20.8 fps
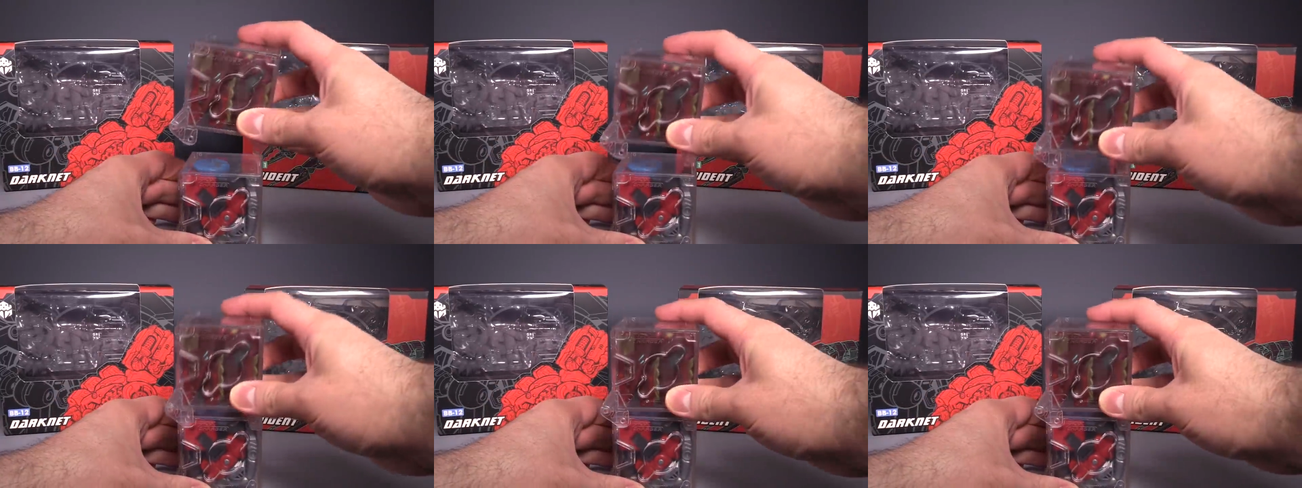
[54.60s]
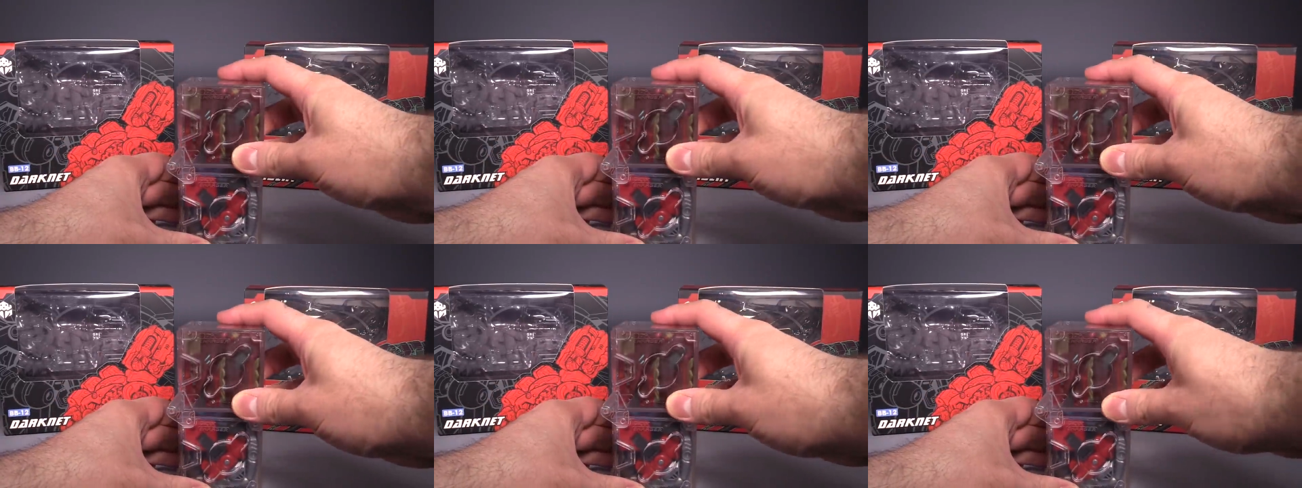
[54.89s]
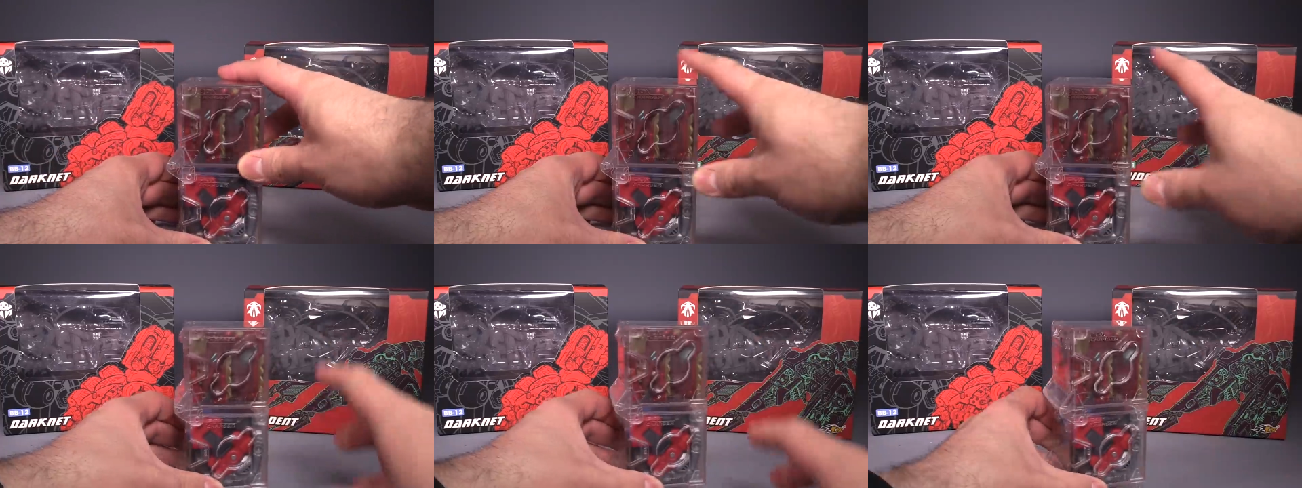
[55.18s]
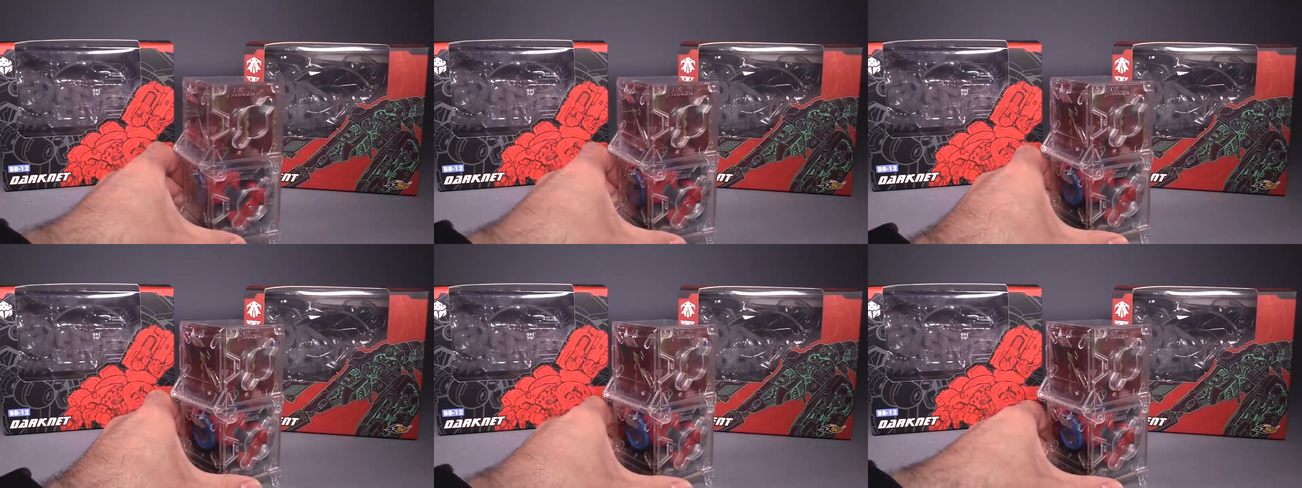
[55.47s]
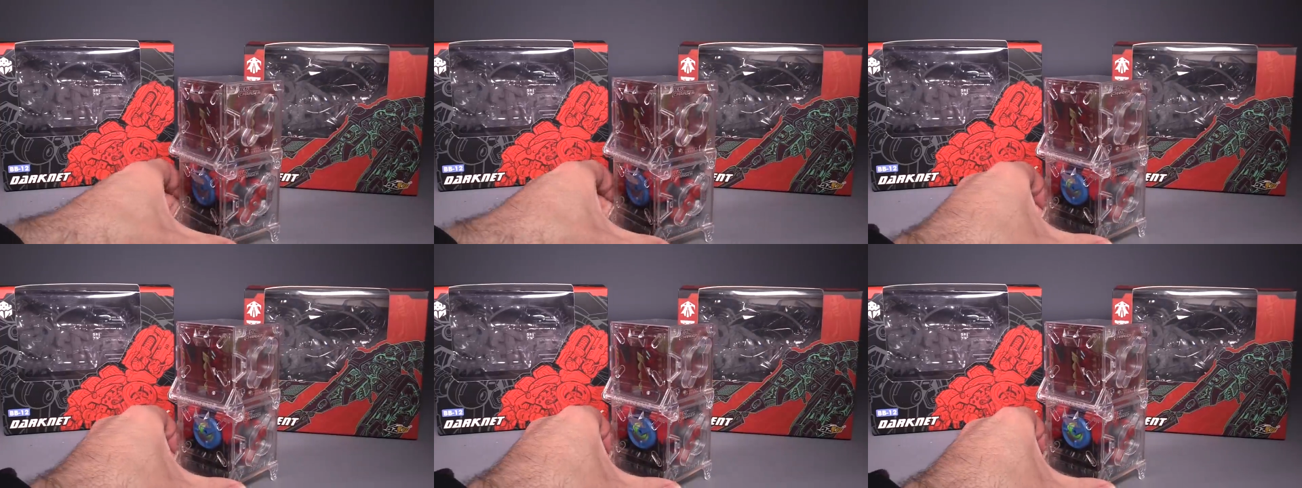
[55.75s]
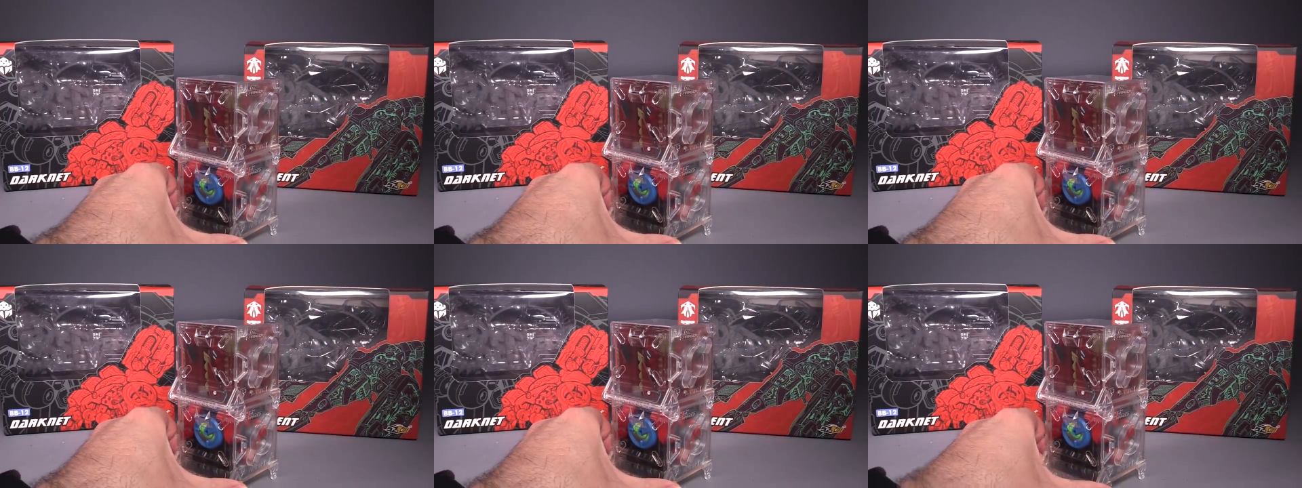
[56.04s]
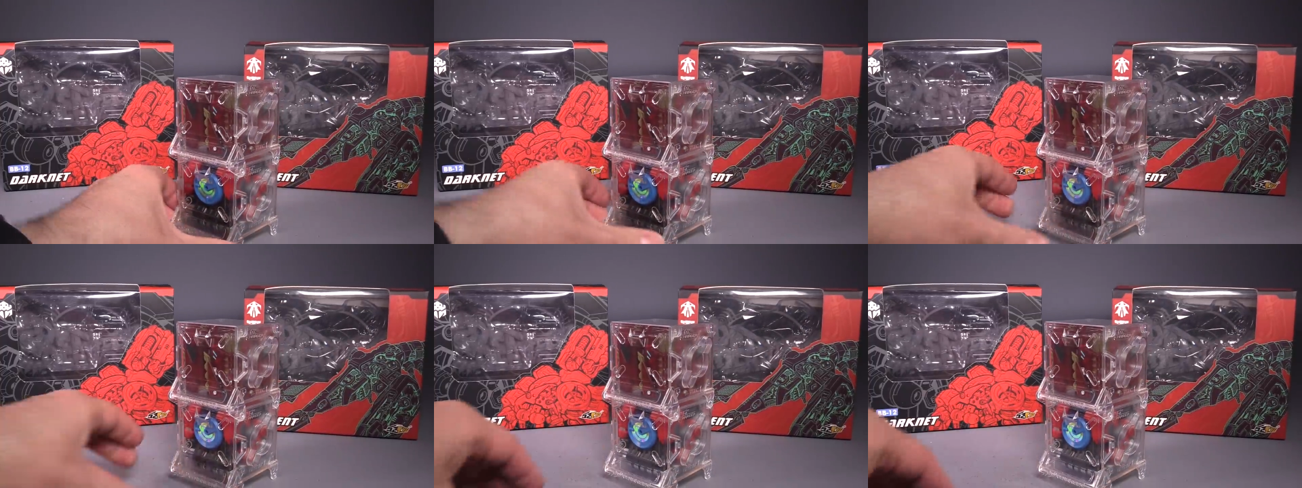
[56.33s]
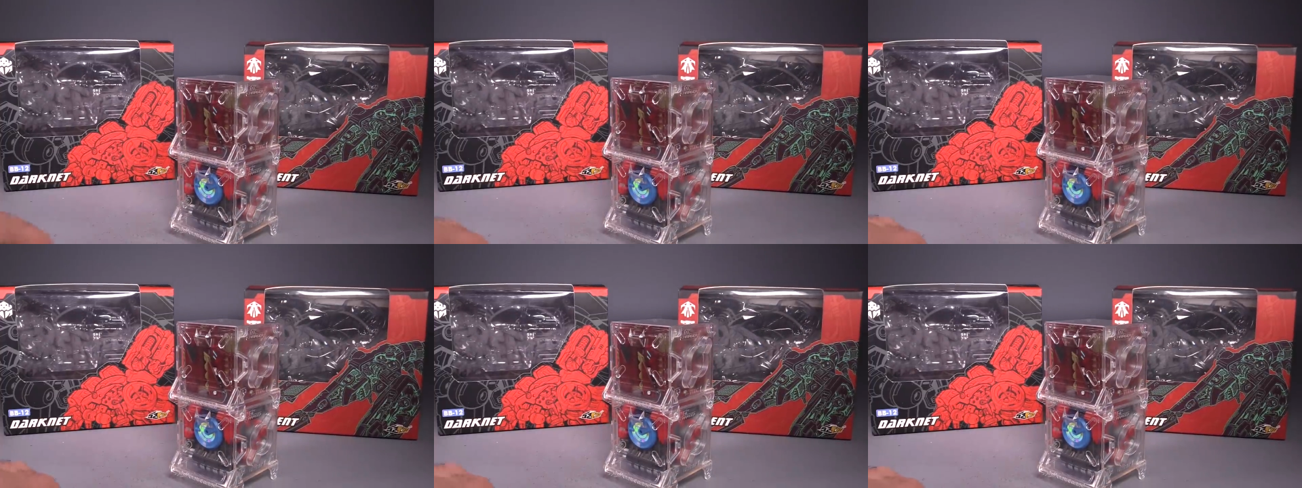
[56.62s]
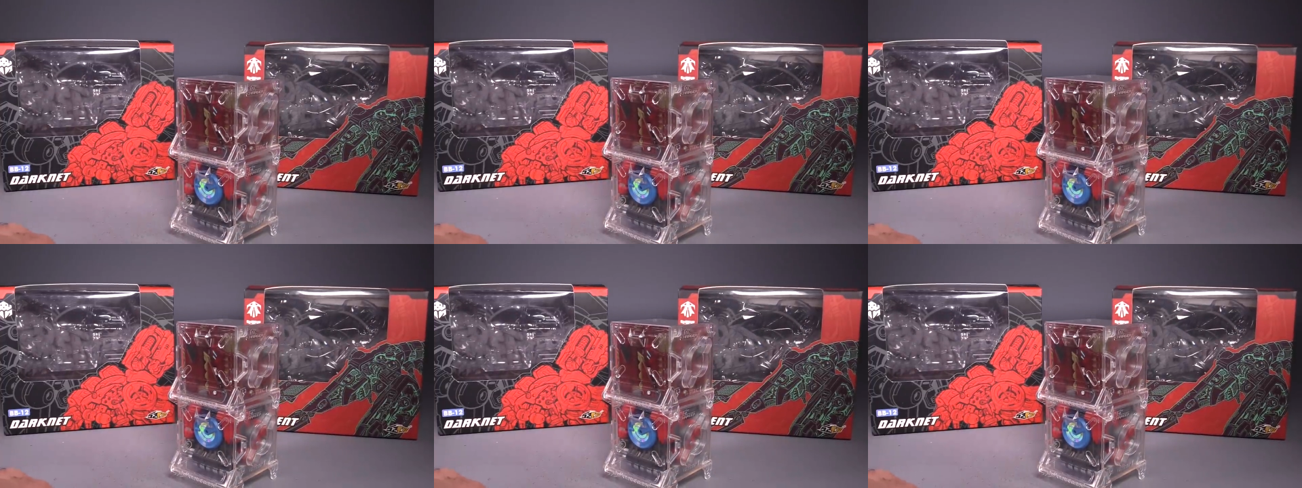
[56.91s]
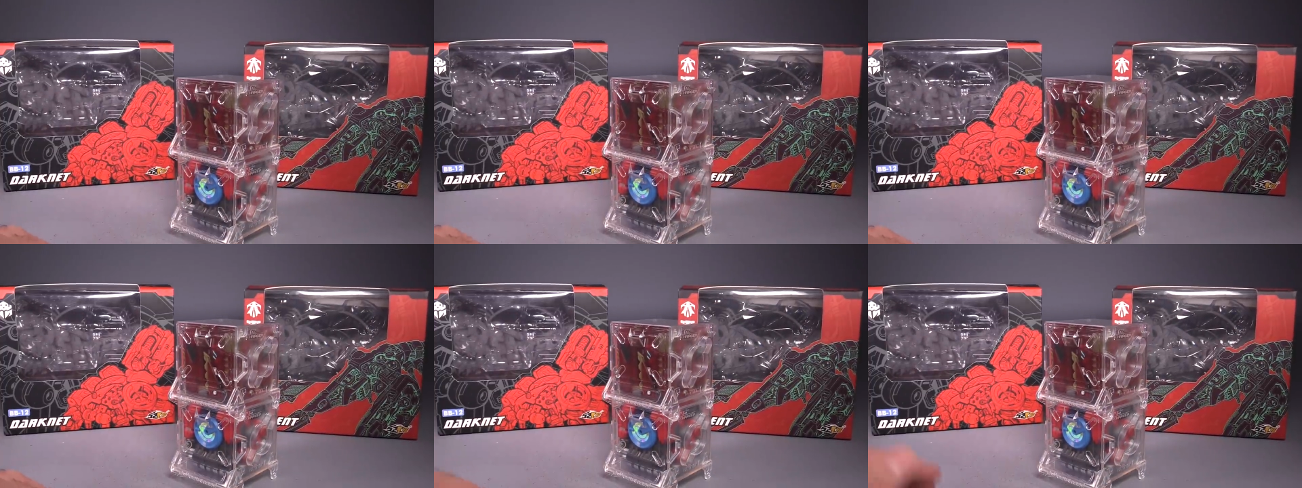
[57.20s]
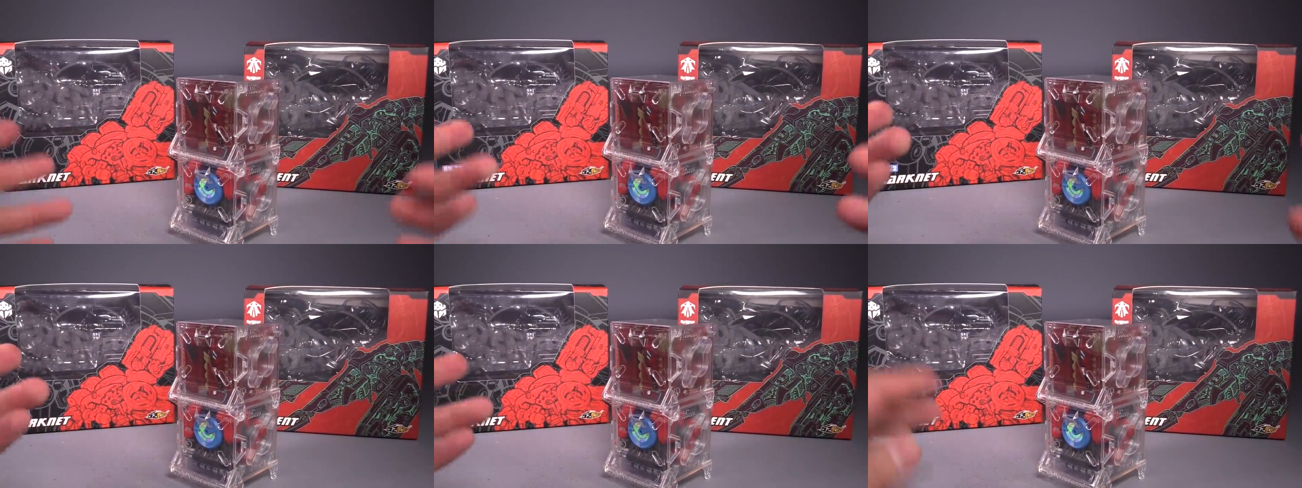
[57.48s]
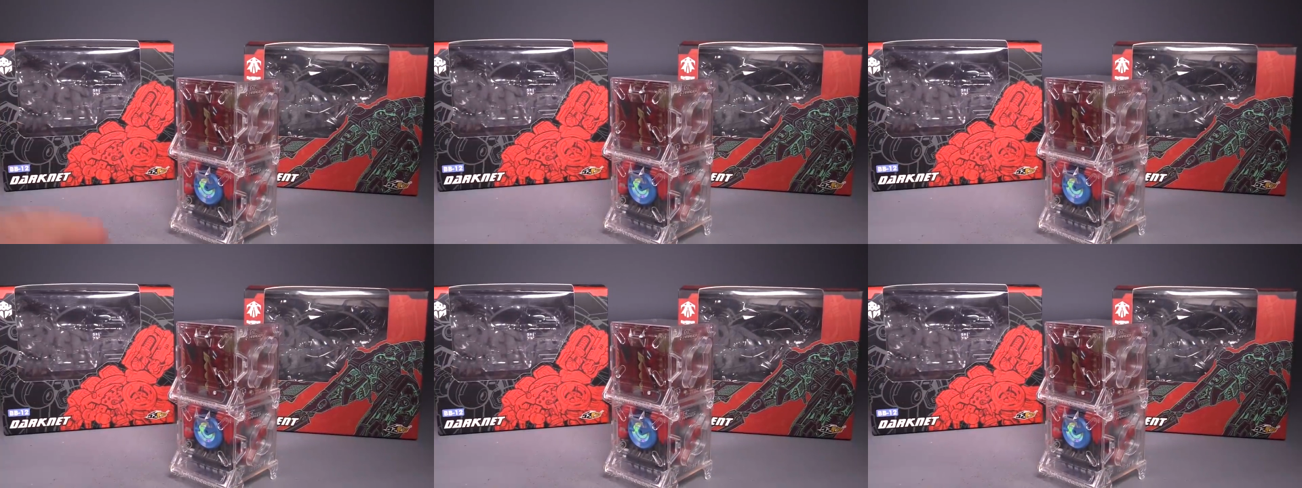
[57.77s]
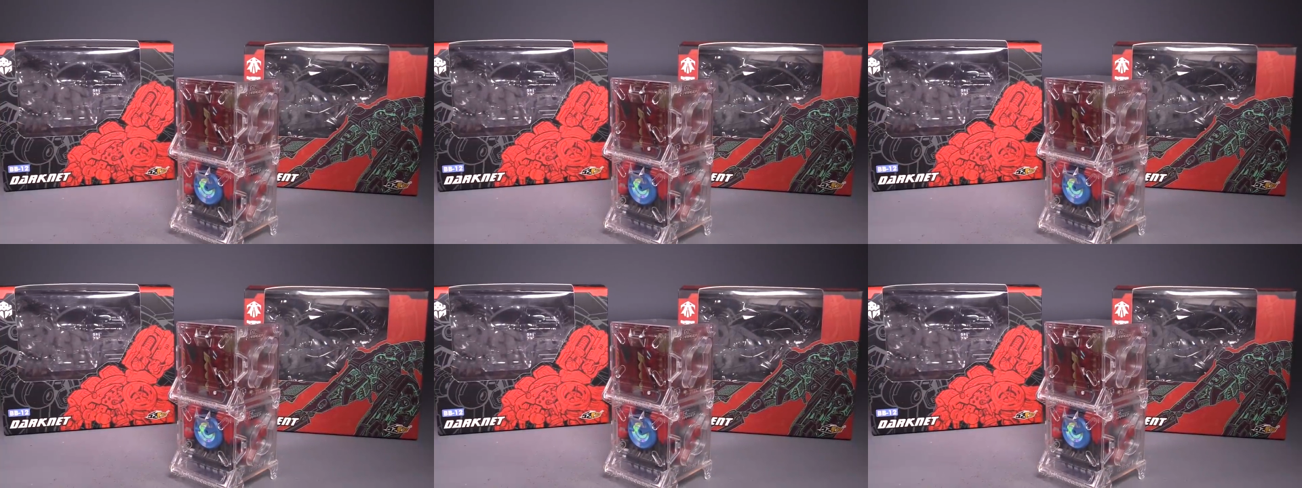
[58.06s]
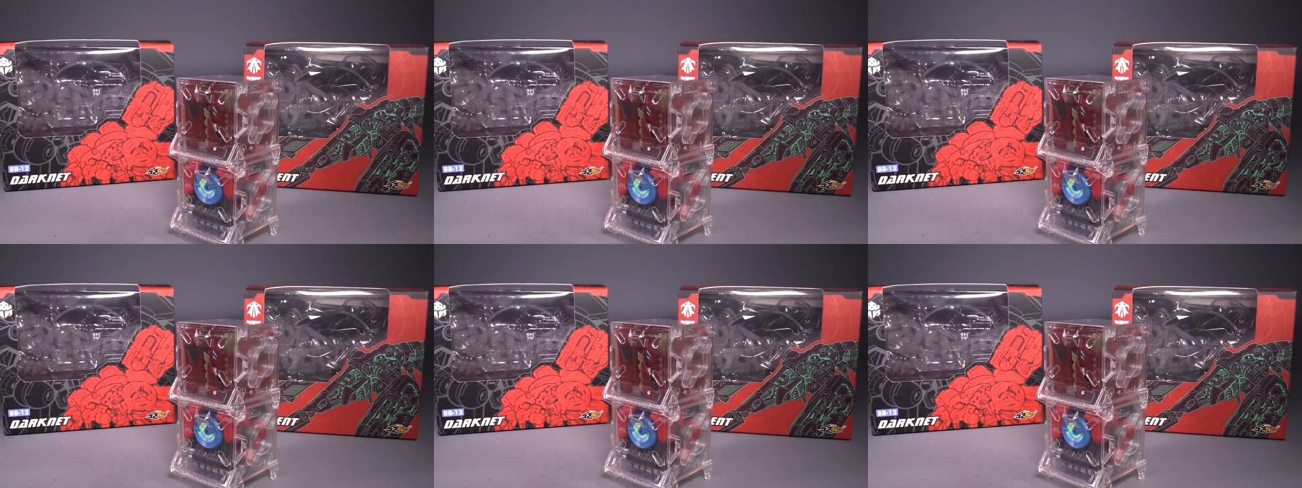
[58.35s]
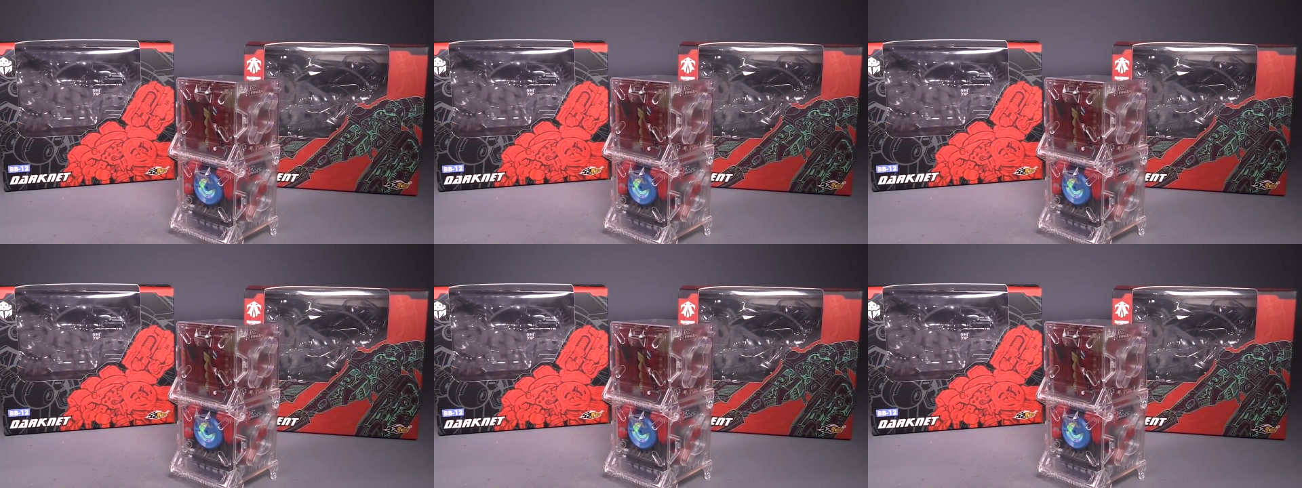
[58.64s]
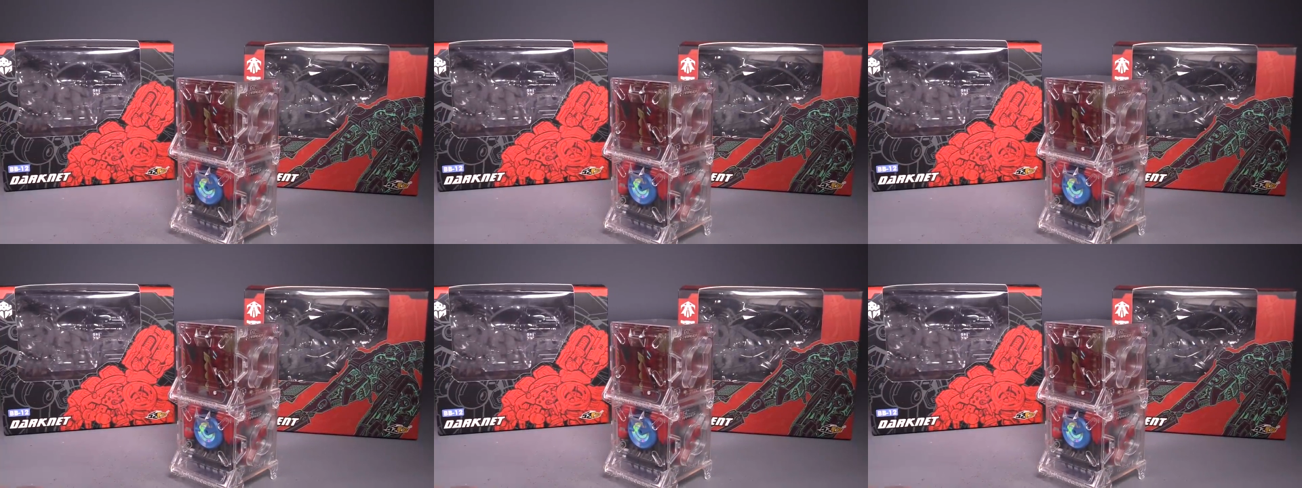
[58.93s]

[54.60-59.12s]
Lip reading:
Nobody's mouth can be seen.